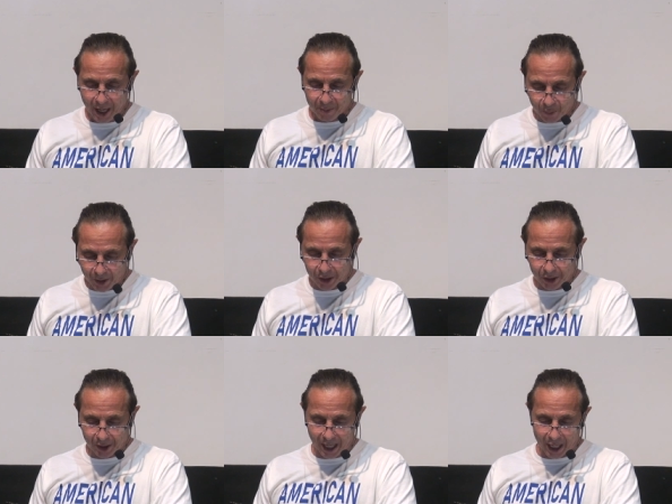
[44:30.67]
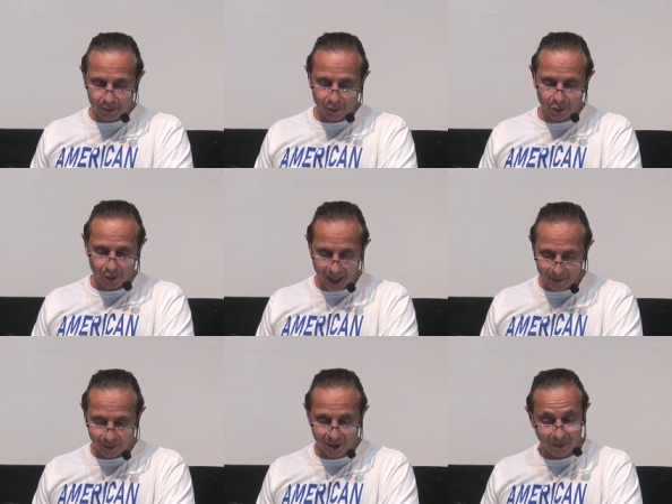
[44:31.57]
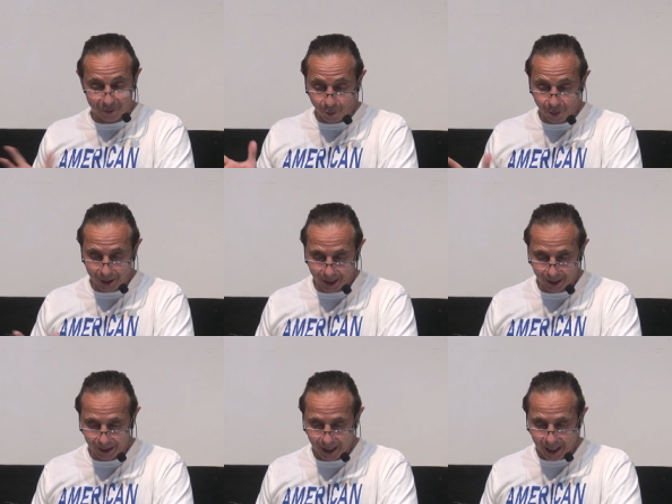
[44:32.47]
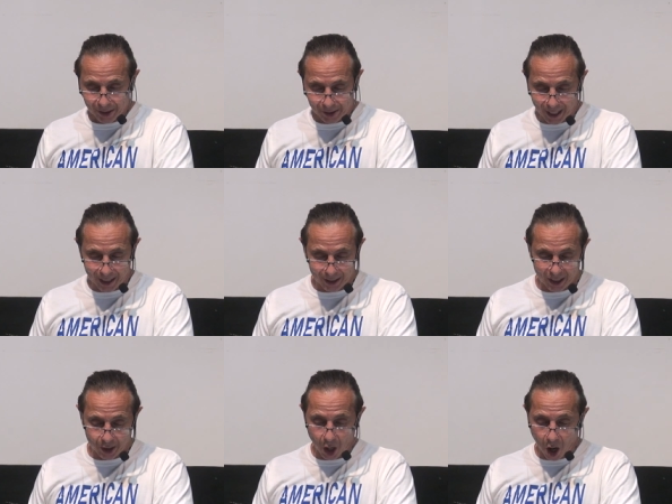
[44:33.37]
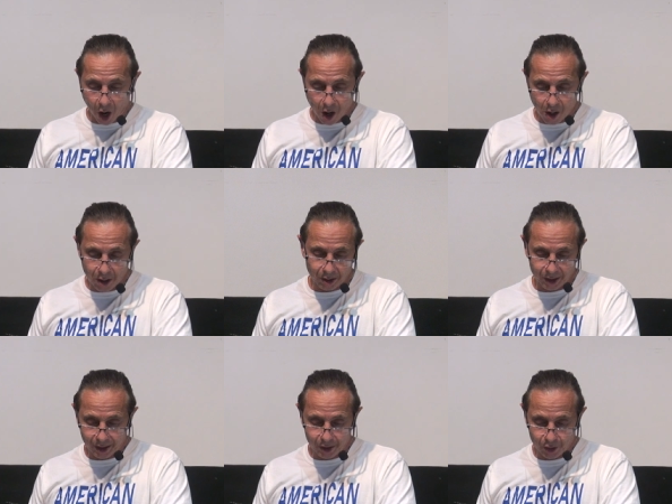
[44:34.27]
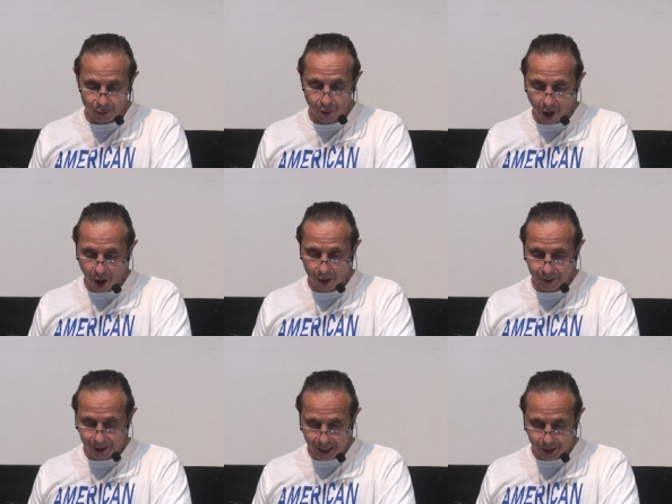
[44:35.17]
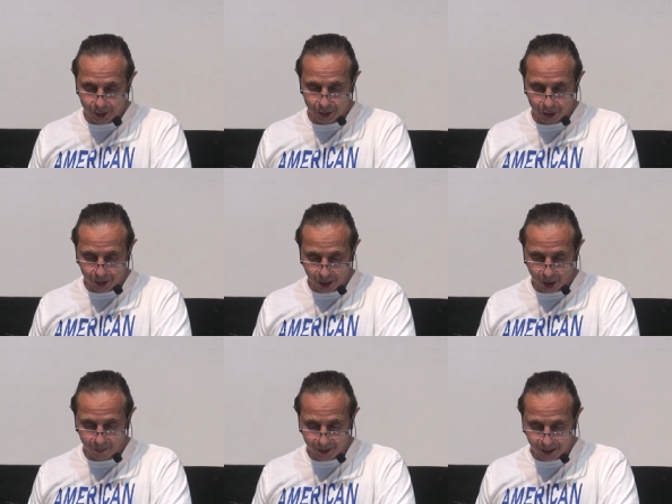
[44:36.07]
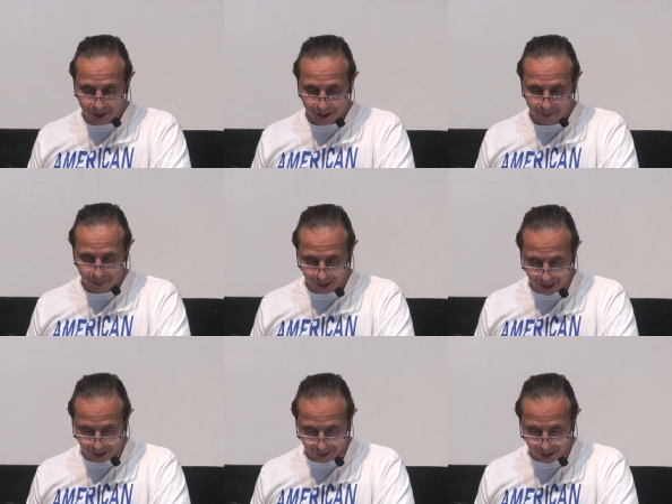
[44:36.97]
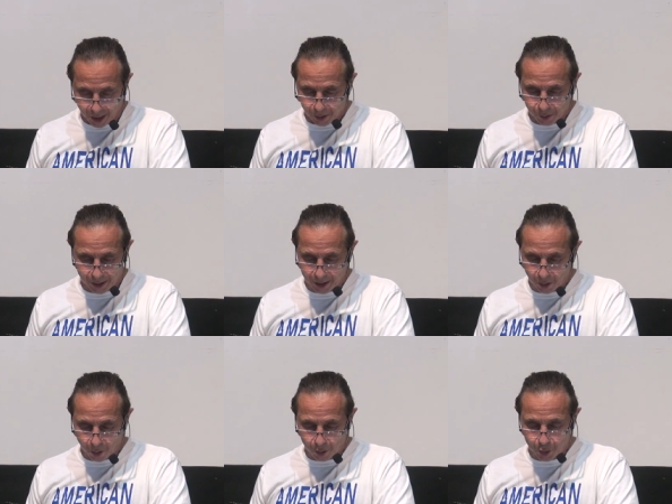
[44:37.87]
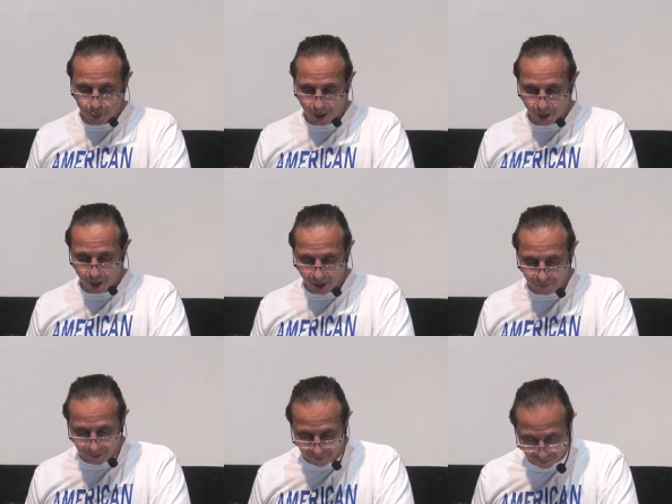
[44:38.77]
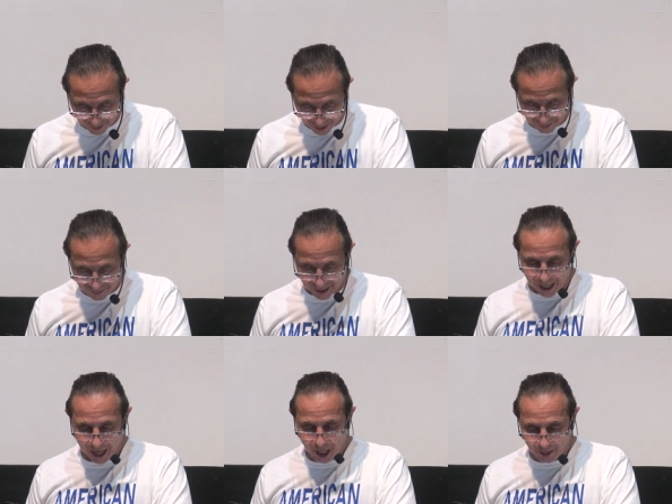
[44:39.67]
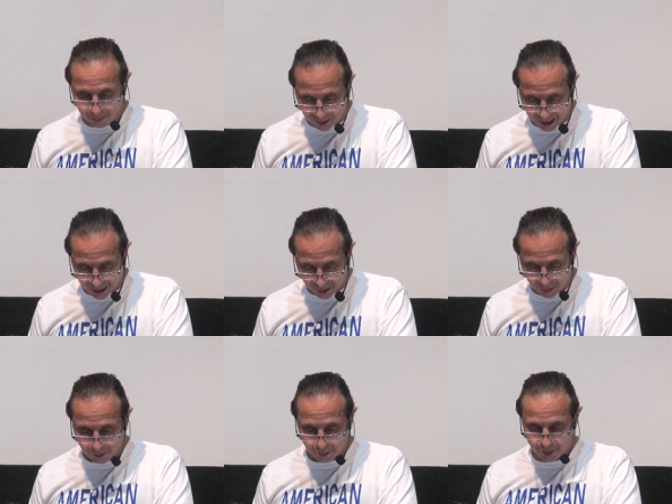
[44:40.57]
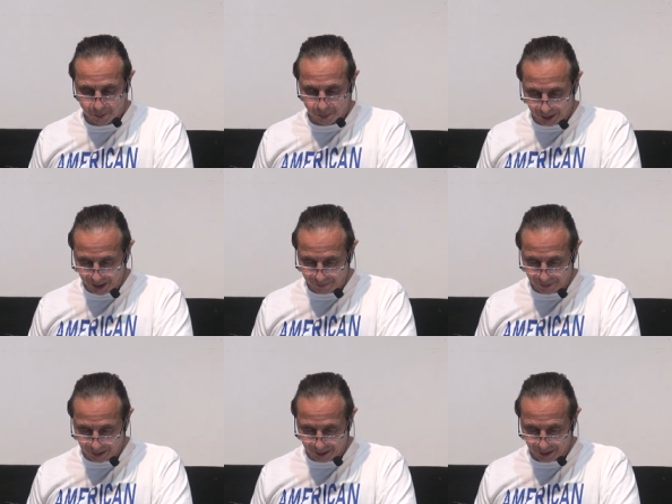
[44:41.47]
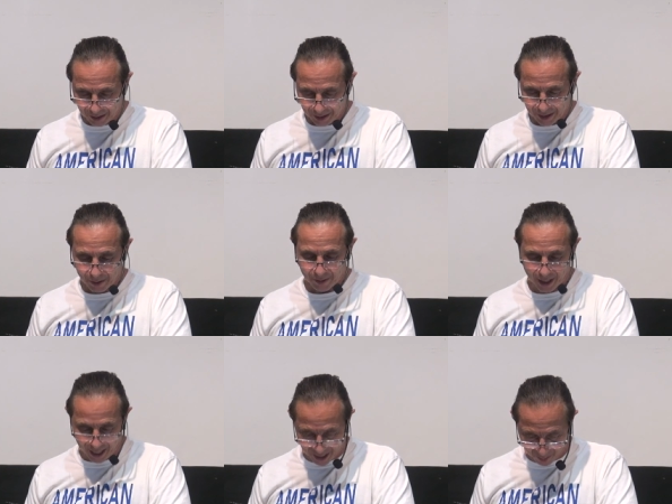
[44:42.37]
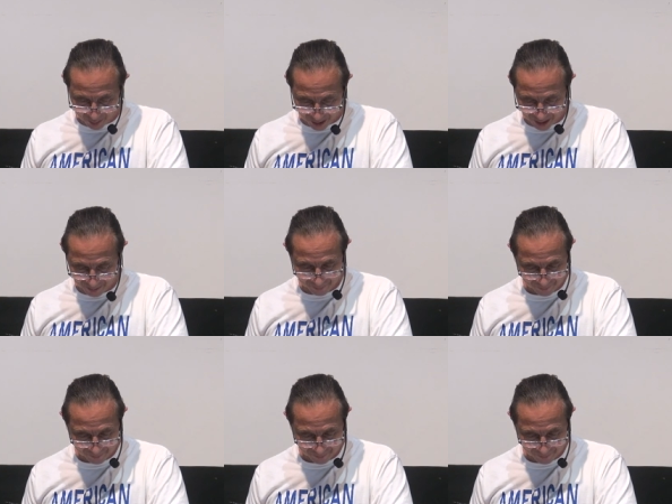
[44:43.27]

preached the gospel to Abraham beforehand, saying, In all in you all the nations shall be blessed. So then those who are of the faith are blessed with believing Abraham.